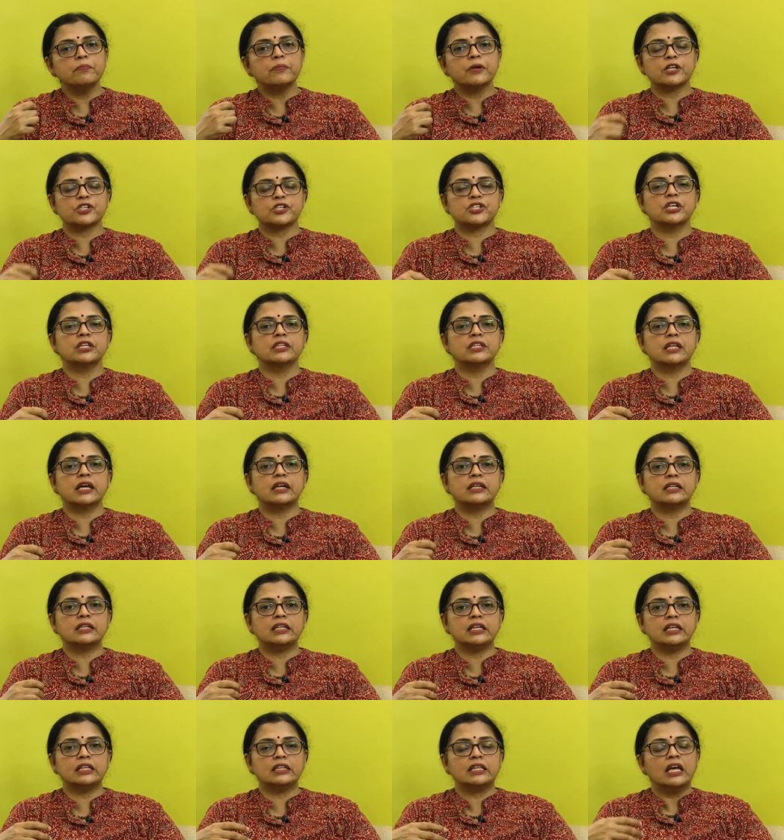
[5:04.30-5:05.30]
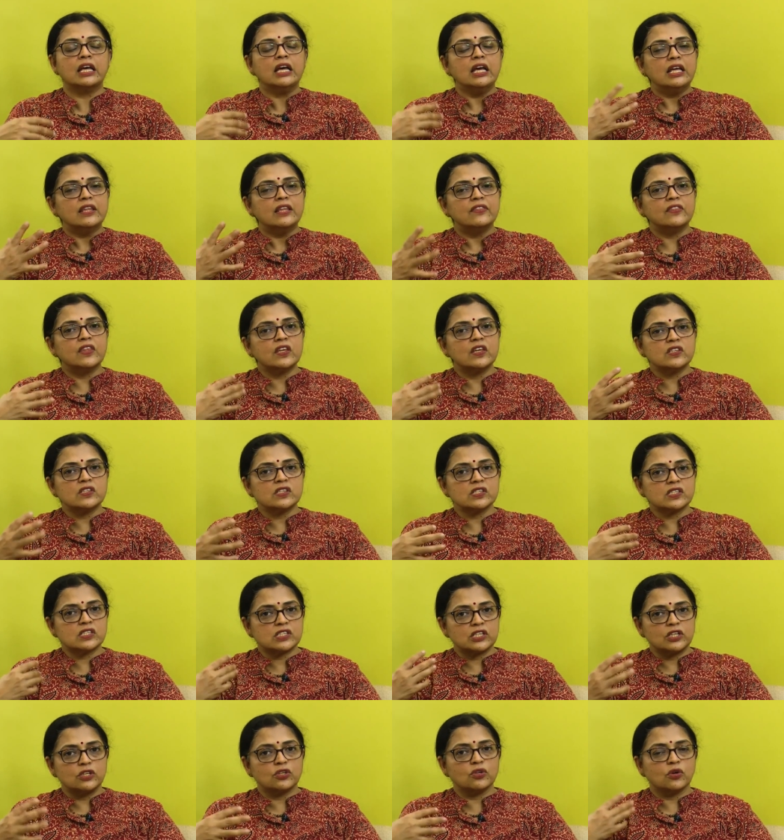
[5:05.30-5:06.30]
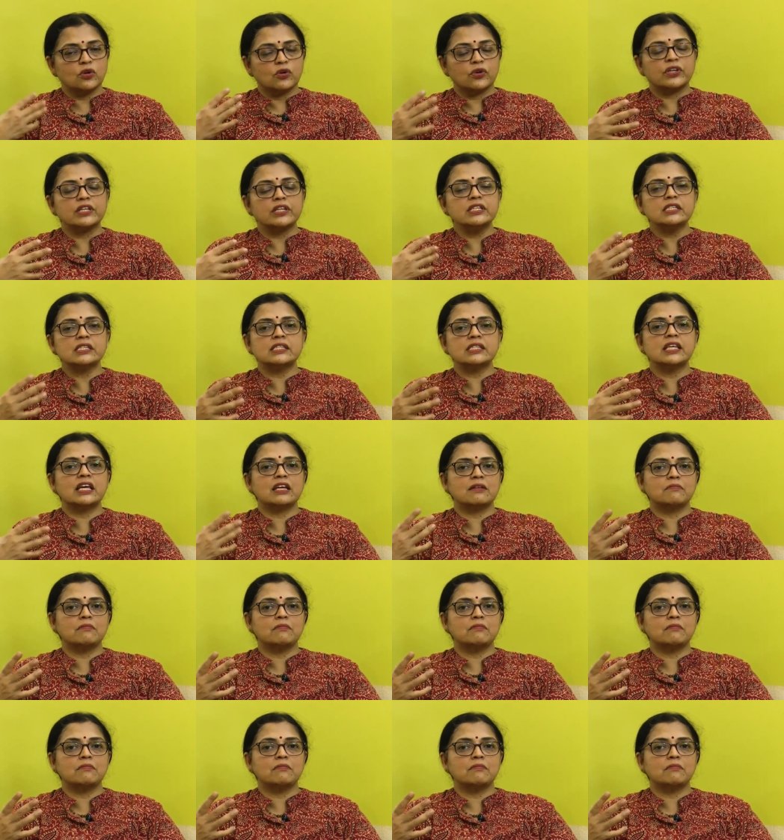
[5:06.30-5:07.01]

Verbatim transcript: brushing their teeth. They just, you know, rinse their